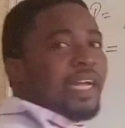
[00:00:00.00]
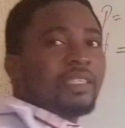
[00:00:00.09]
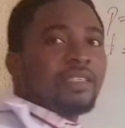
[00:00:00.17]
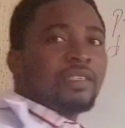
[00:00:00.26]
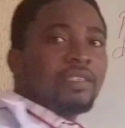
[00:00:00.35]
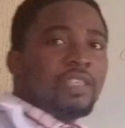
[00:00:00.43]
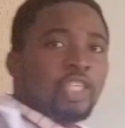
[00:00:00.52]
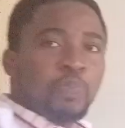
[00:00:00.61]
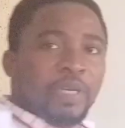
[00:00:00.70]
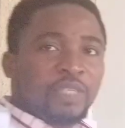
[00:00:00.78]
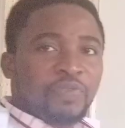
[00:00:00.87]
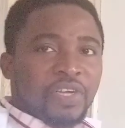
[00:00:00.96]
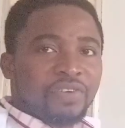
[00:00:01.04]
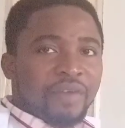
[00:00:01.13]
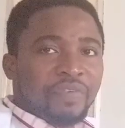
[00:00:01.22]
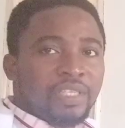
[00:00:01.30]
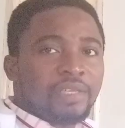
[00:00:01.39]
That is the
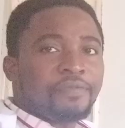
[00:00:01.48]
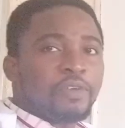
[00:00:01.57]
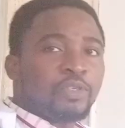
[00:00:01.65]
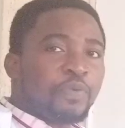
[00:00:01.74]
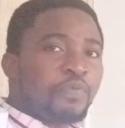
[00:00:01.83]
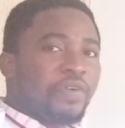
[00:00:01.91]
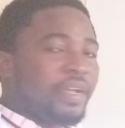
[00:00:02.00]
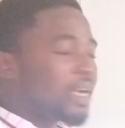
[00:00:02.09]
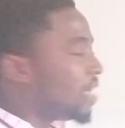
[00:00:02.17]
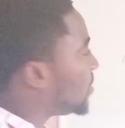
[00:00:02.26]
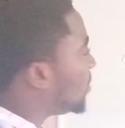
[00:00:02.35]
specific gravity for sulfuric